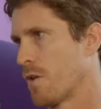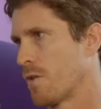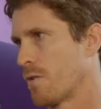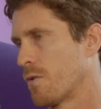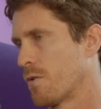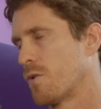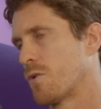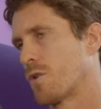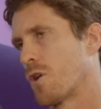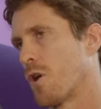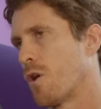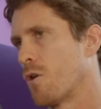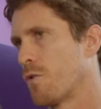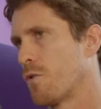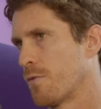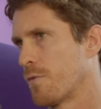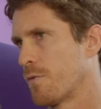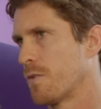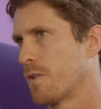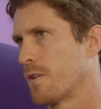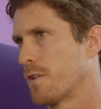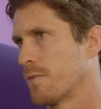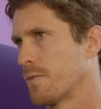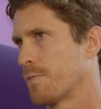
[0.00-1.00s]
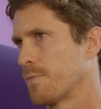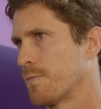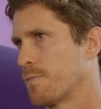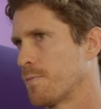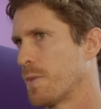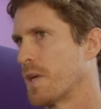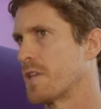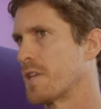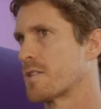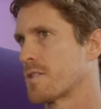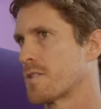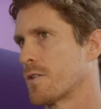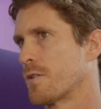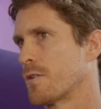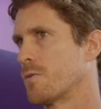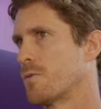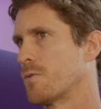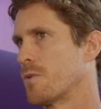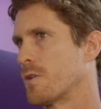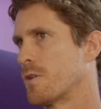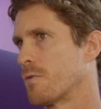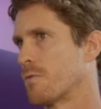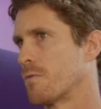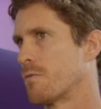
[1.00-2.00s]
or golf, but still
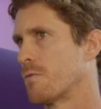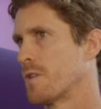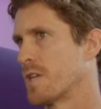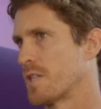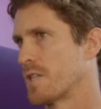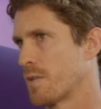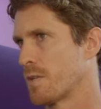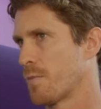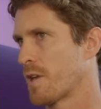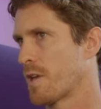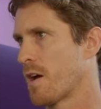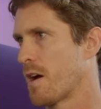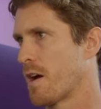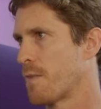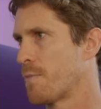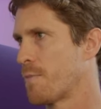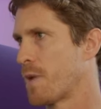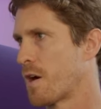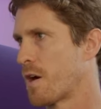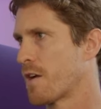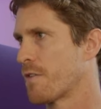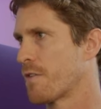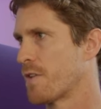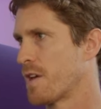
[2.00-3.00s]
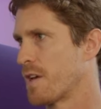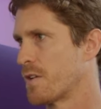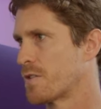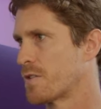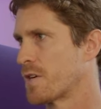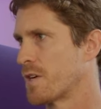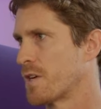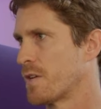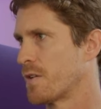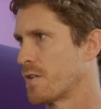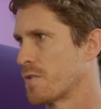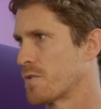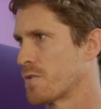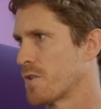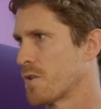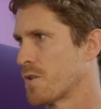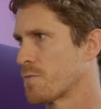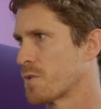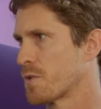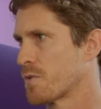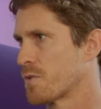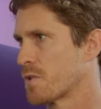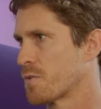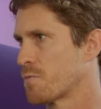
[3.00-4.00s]
a reasonably high barrier for entry in terms
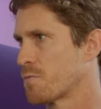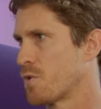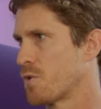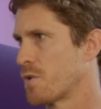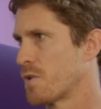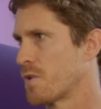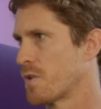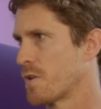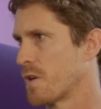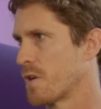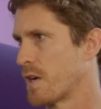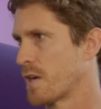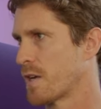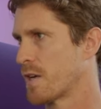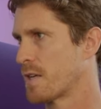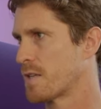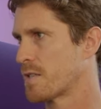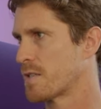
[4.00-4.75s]
of sport, I guess.